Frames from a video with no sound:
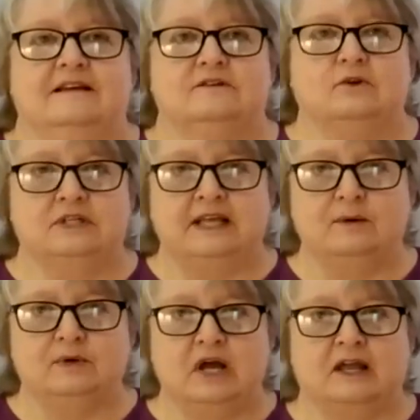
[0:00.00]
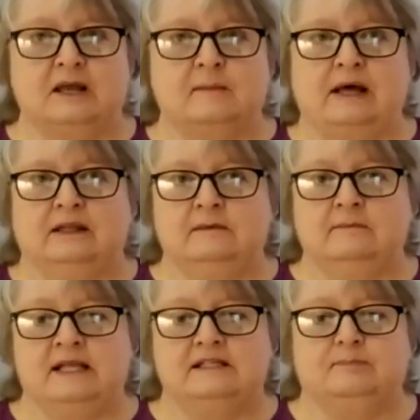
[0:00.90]
So today we're talking about
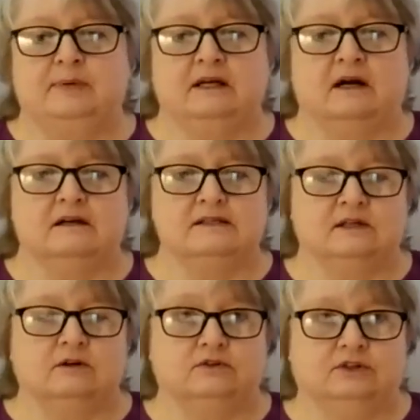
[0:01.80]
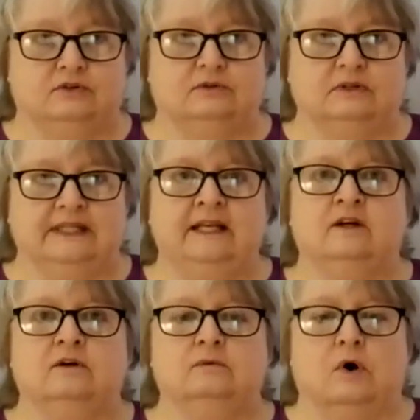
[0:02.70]
LinMot's PR02
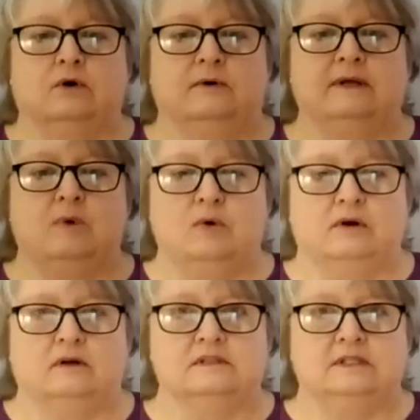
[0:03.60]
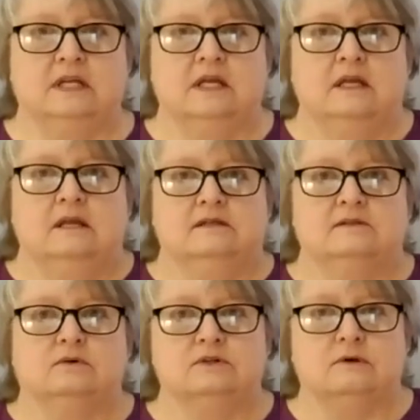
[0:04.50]
linear rotary motors.
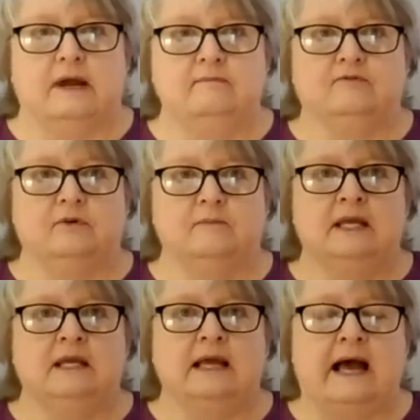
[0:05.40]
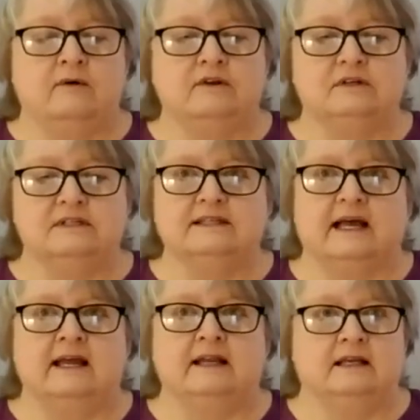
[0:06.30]
So describe for me how they're
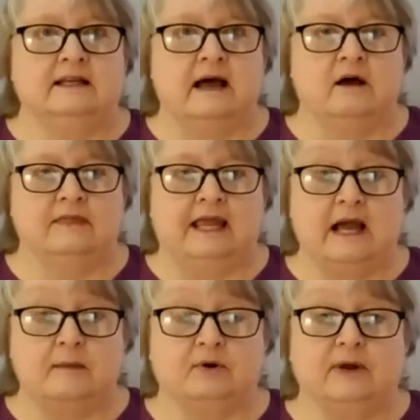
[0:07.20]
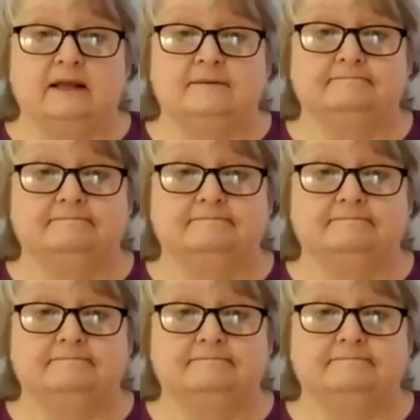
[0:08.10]
designed and how they operate.